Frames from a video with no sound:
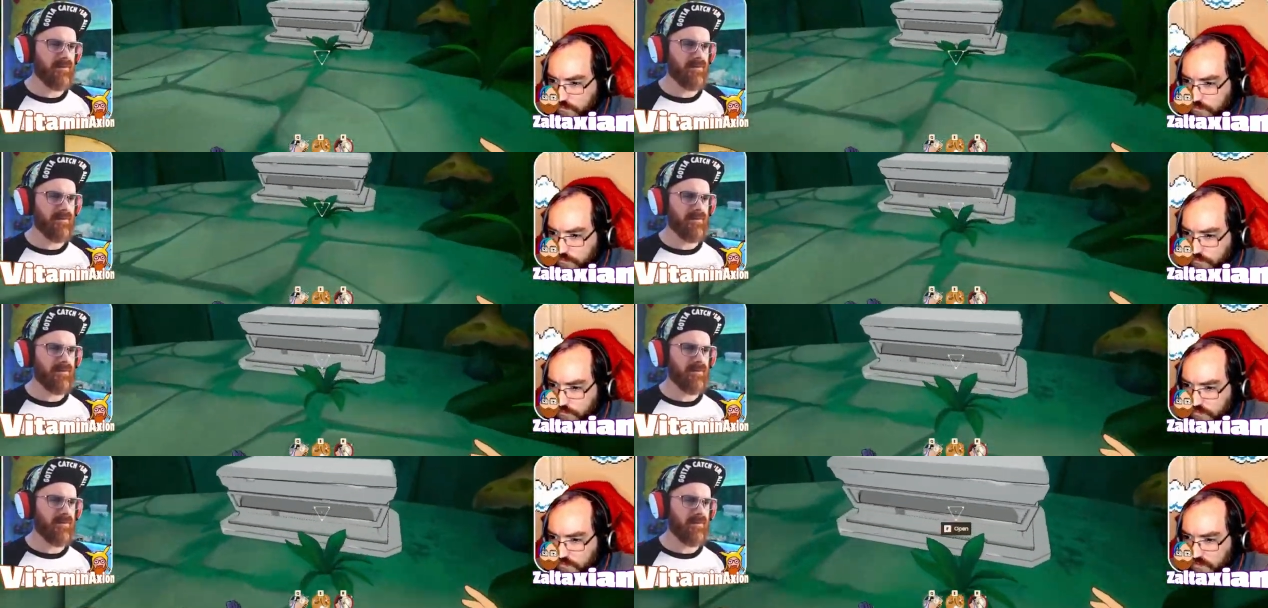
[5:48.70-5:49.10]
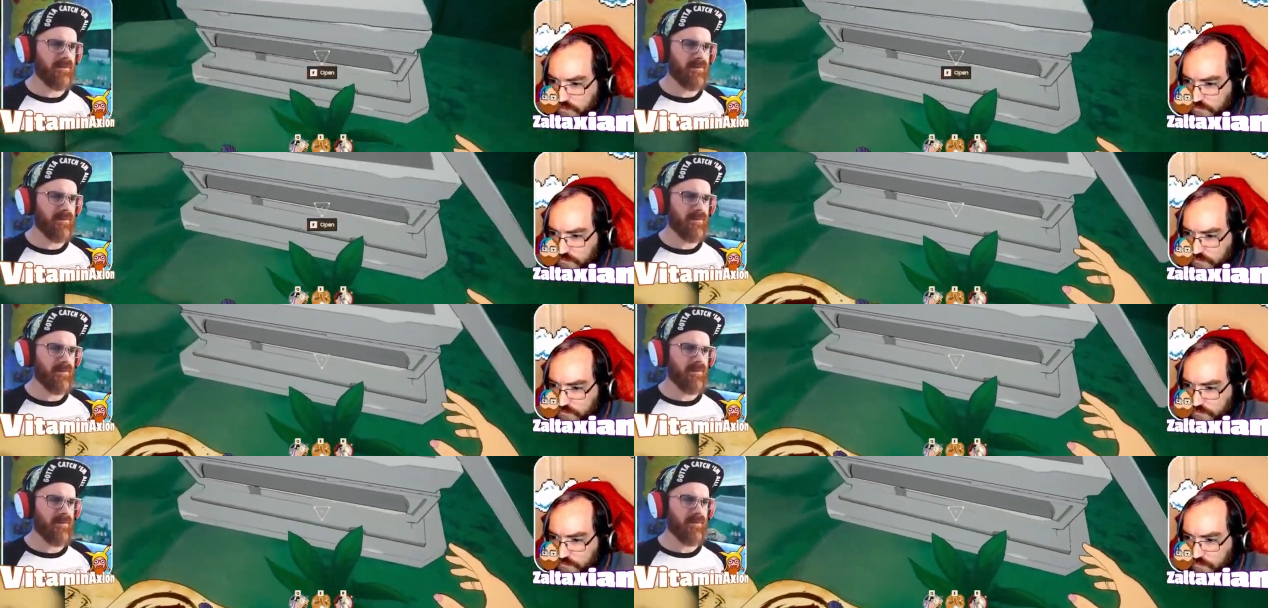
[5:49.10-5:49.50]

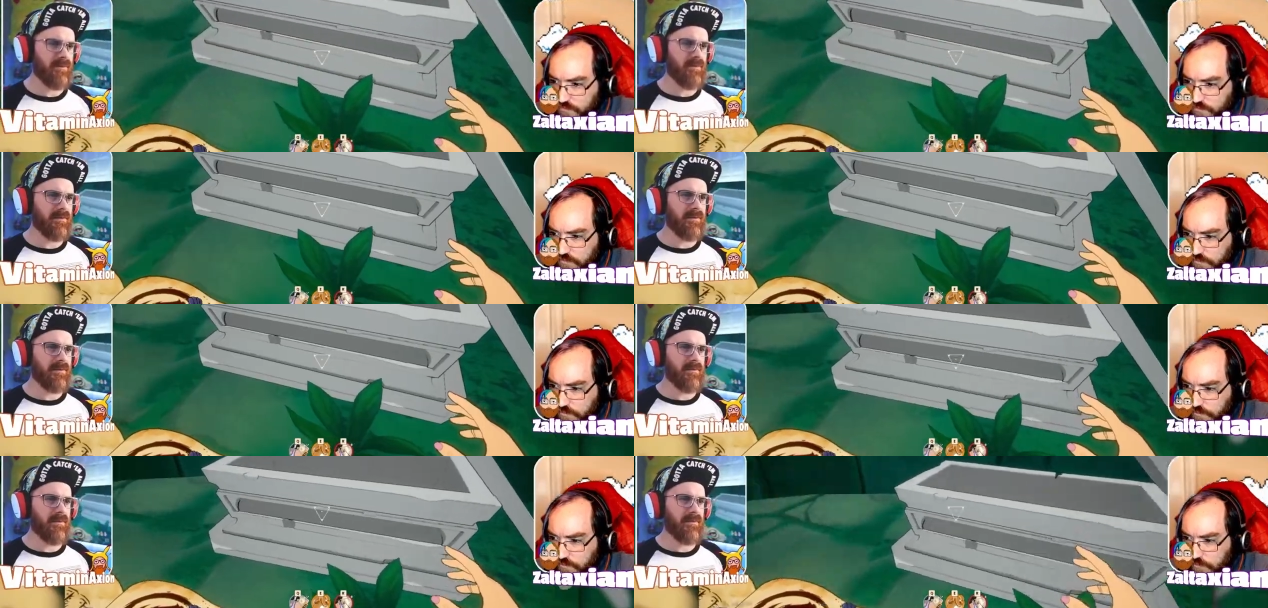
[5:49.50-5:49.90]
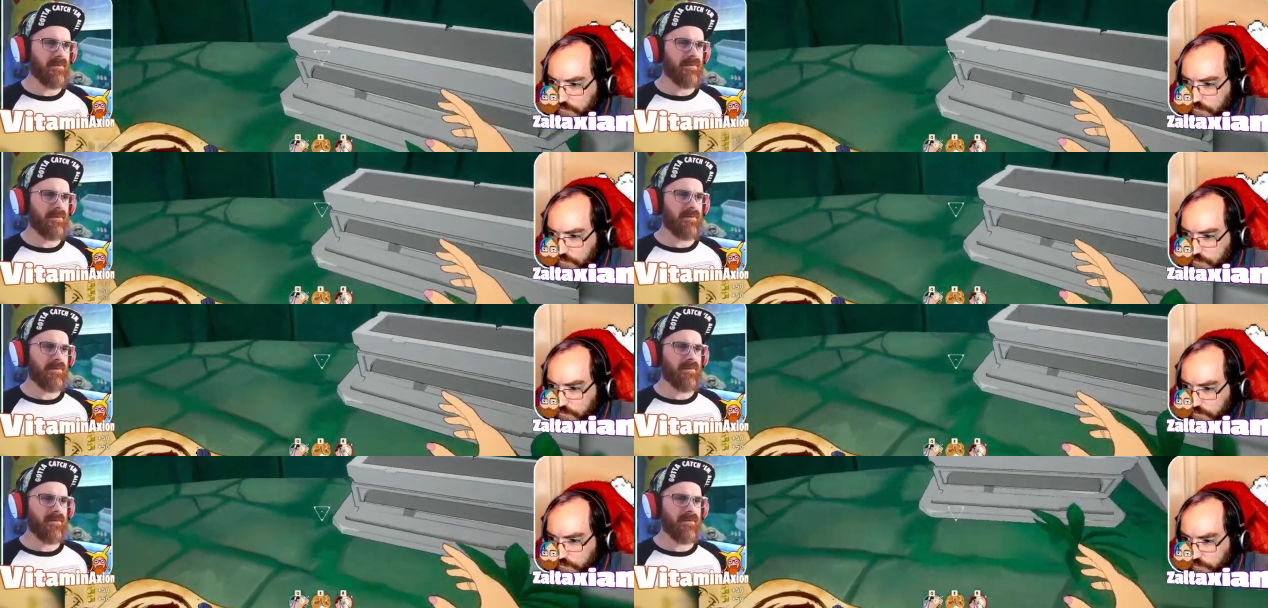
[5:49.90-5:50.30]
Speaker 1: Nice.
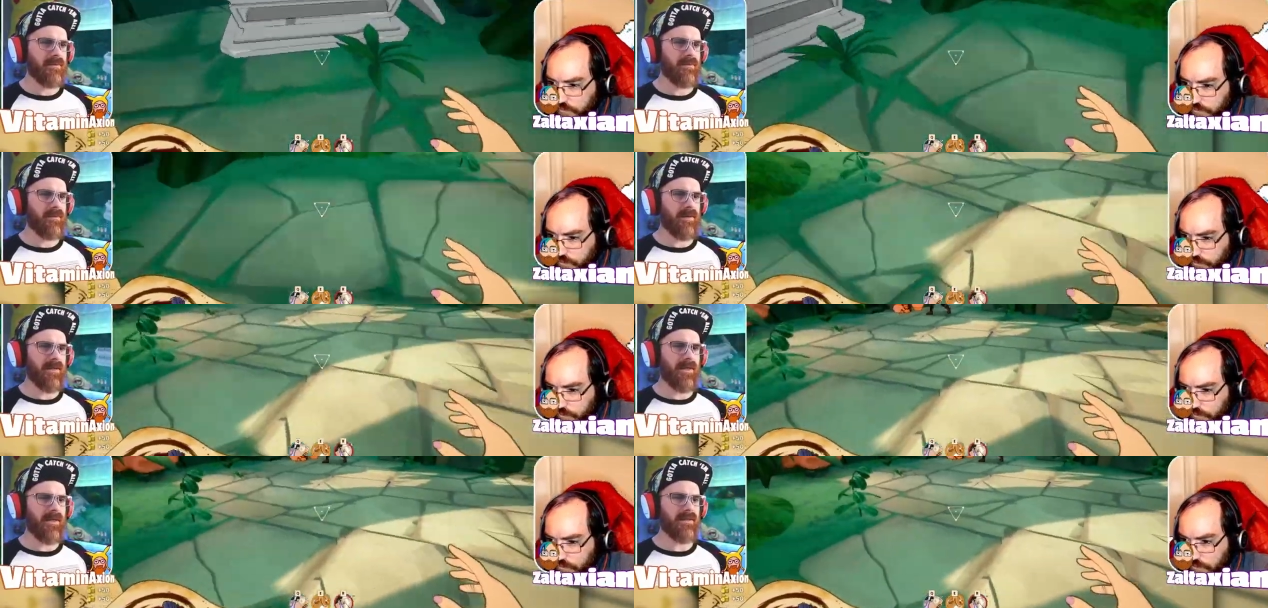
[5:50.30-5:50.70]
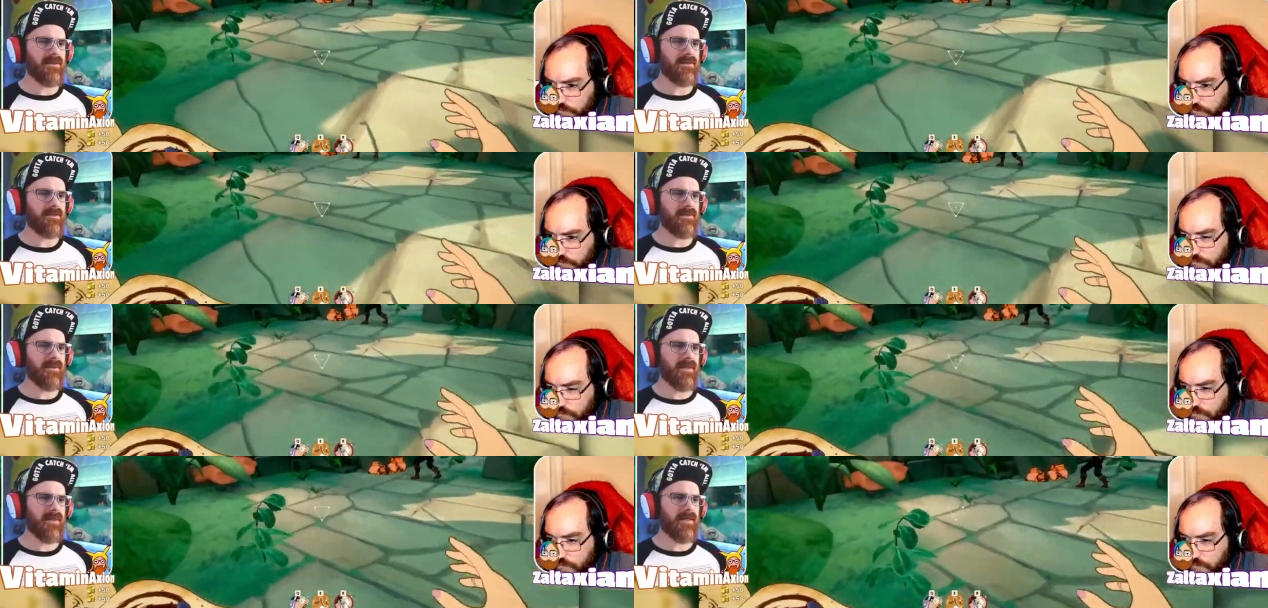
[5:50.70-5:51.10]
All right,
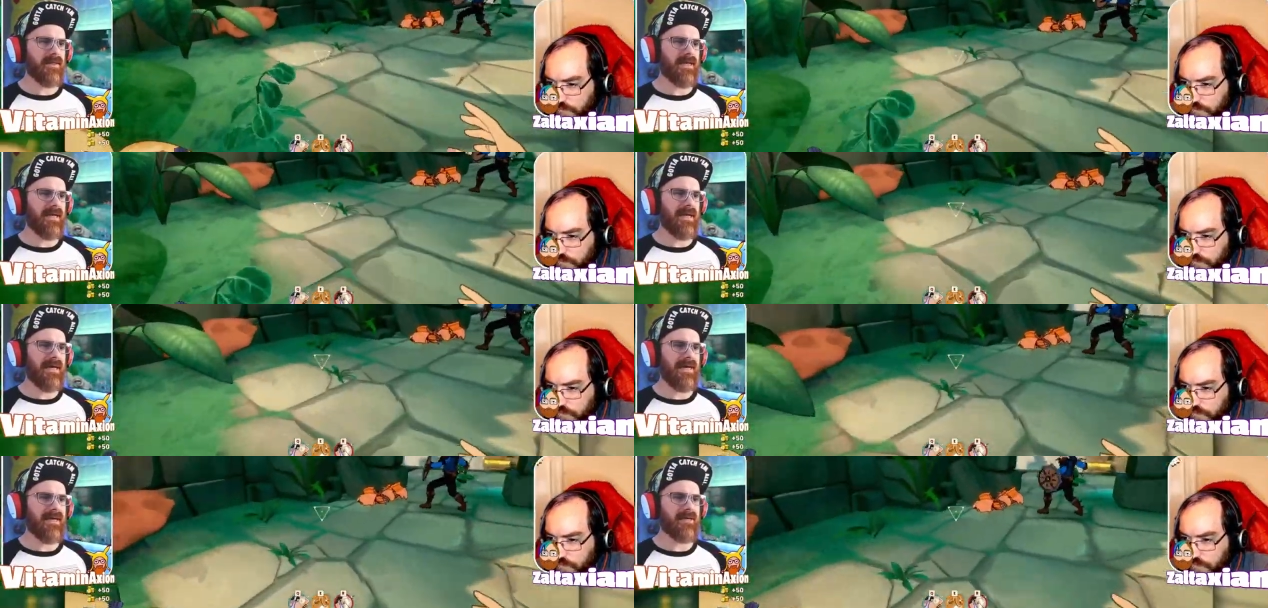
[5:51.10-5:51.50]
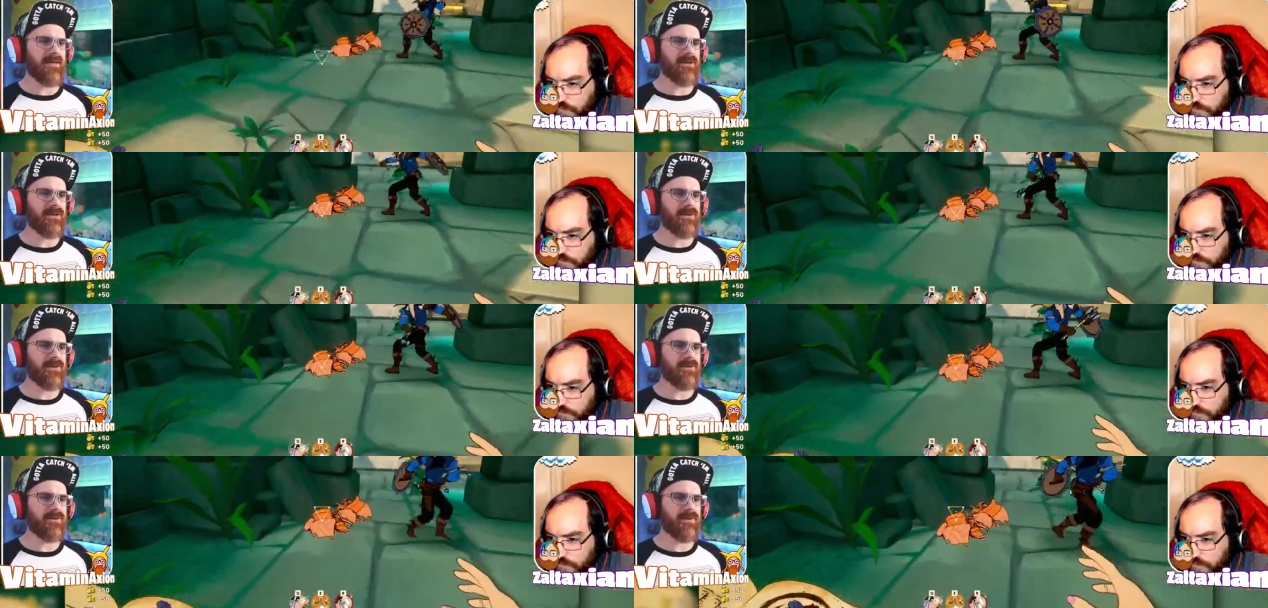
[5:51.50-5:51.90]
so we got
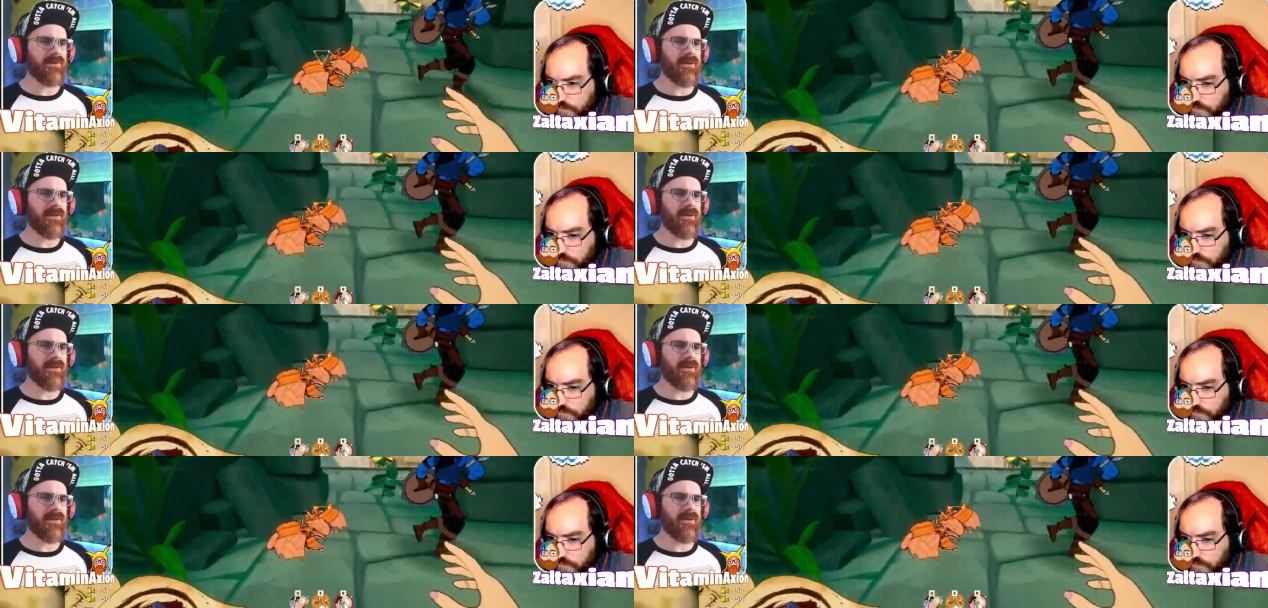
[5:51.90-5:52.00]
cash.